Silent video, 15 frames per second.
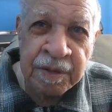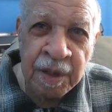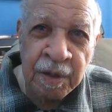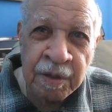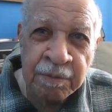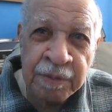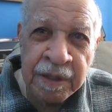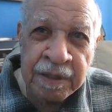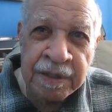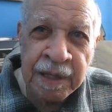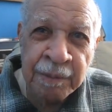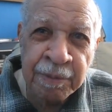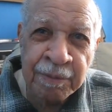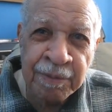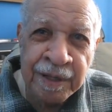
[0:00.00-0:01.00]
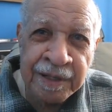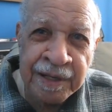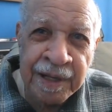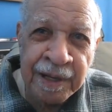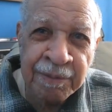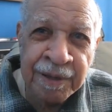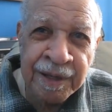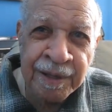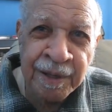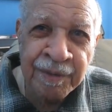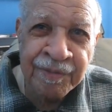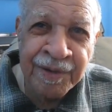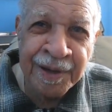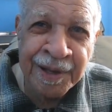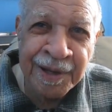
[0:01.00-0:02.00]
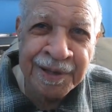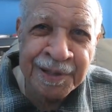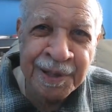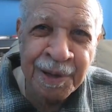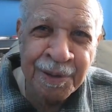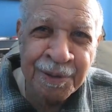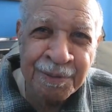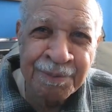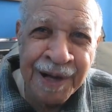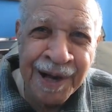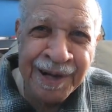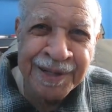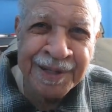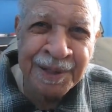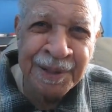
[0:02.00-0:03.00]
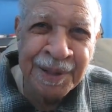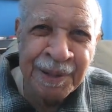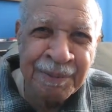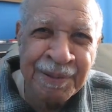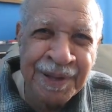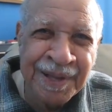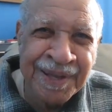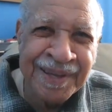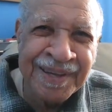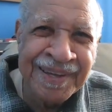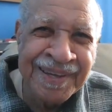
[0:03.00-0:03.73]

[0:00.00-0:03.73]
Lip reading: talking about slapping my damn head off because I talked smart to him.